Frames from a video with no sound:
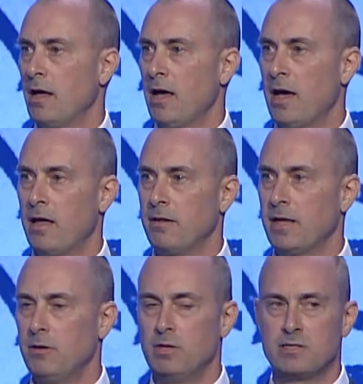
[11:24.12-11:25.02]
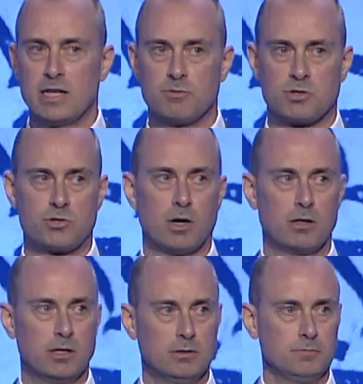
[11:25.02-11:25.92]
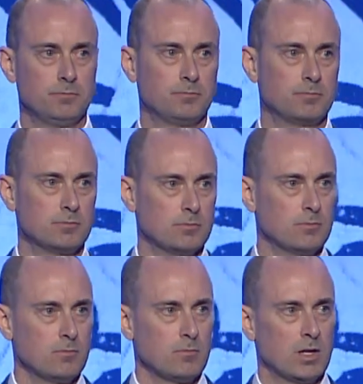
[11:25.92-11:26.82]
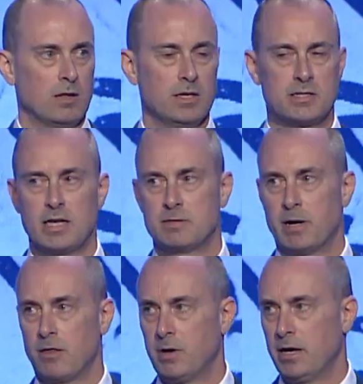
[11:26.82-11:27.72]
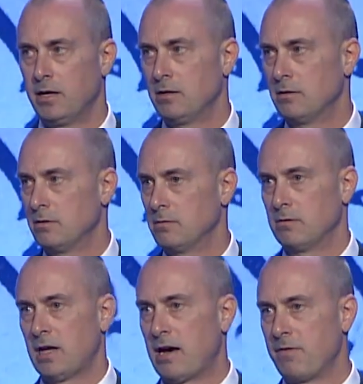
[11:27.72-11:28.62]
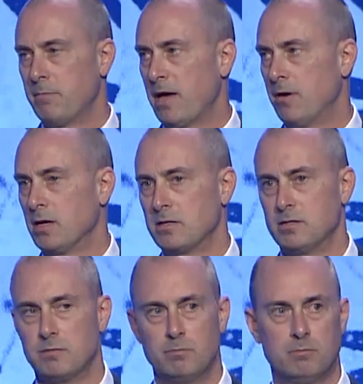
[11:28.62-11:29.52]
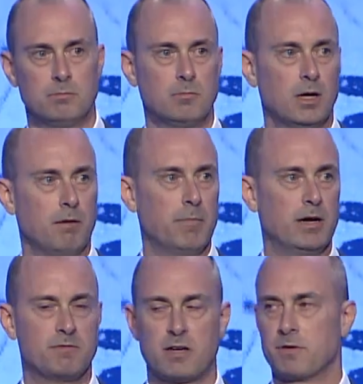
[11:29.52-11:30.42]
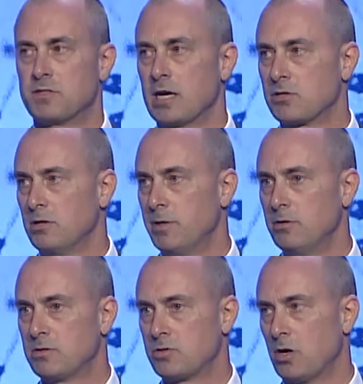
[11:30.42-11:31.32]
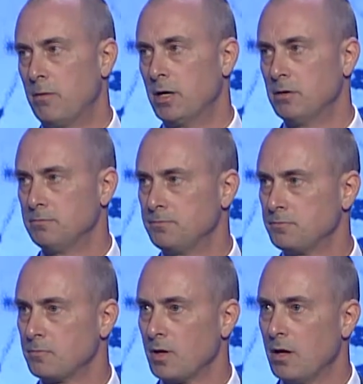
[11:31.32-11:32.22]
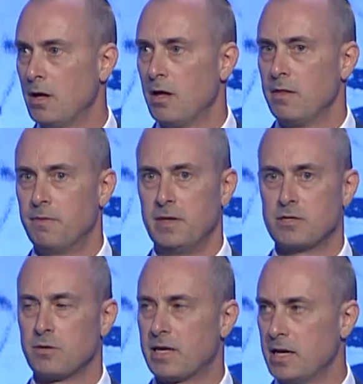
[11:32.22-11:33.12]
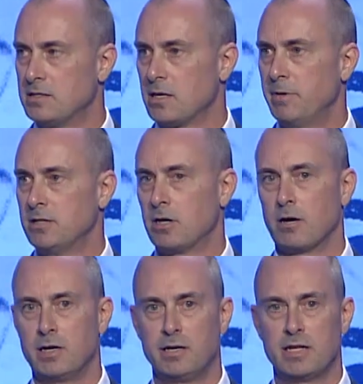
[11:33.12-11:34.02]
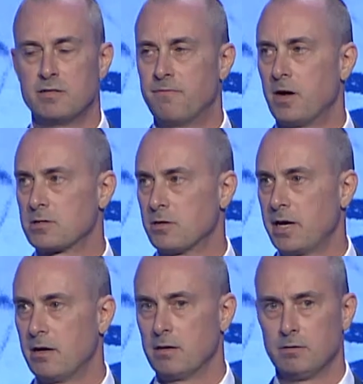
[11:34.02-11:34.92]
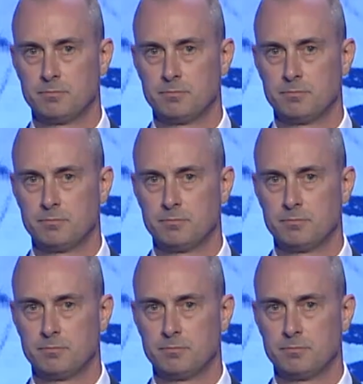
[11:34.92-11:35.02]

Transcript: And they knew these kids were struggling. These kids, by the way, half of them have autism. Many have suffered sexual abuse, trauma. These are the kids that are being targeted, kids in foster care.